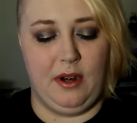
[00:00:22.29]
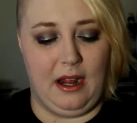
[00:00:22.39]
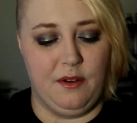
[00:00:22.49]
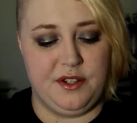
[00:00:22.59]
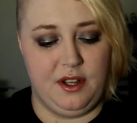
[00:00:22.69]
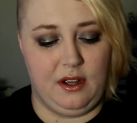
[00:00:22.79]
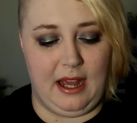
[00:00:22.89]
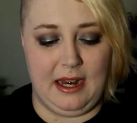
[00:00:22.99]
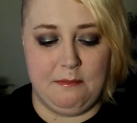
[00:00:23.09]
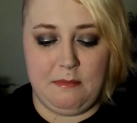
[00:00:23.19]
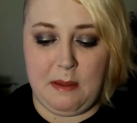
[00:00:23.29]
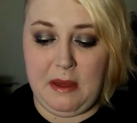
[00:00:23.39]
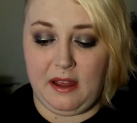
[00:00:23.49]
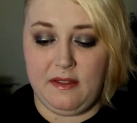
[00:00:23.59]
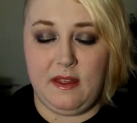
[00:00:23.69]
put out to kind of
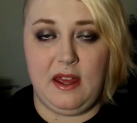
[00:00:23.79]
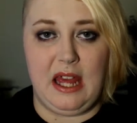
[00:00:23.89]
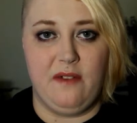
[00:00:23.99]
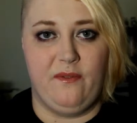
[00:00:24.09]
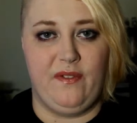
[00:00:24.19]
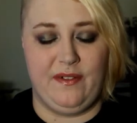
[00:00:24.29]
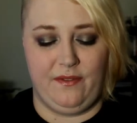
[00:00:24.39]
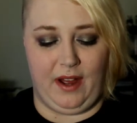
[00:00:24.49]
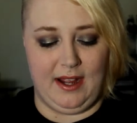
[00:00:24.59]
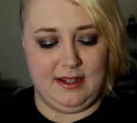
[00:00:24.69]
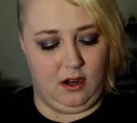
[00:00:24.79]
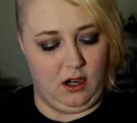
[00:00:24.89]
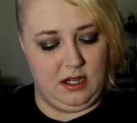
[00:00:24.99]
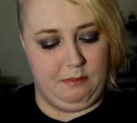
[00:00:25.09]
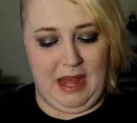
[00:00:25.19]
mimic the Vise
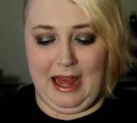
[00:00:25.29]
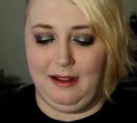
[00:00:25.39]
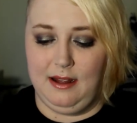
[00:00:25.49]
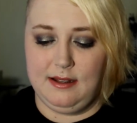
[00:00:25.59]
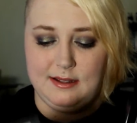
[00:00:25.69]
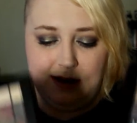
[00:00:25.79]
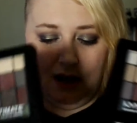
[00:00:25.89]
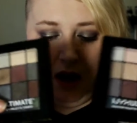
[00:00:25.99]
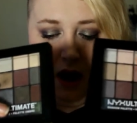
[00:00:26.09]
Art palettes.